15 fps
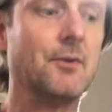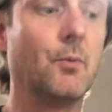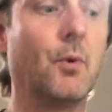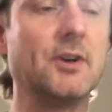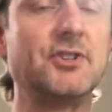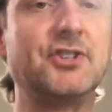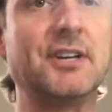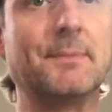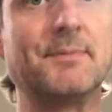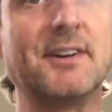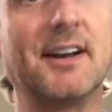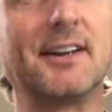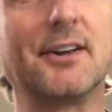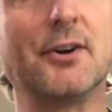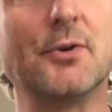What chip did
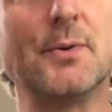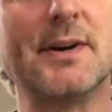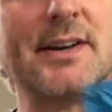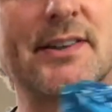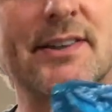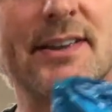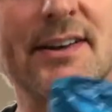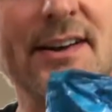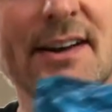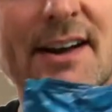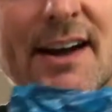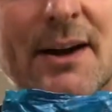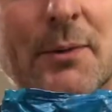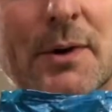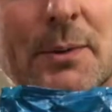I go with?
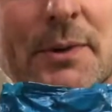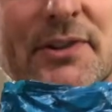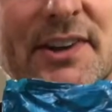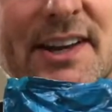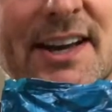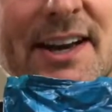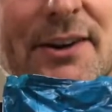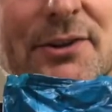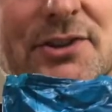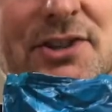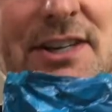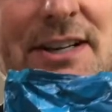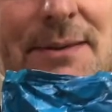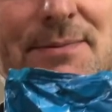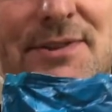I went with the kettle
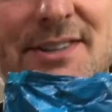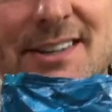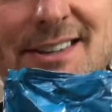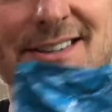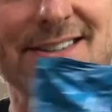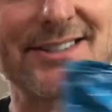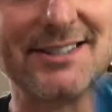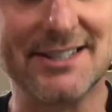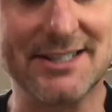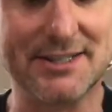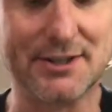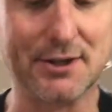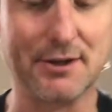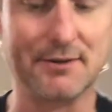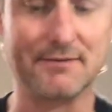chips, sea
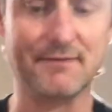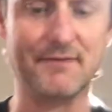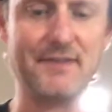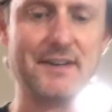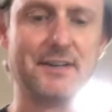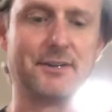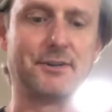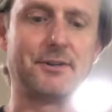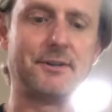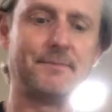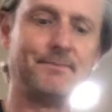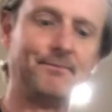salt and vinegar.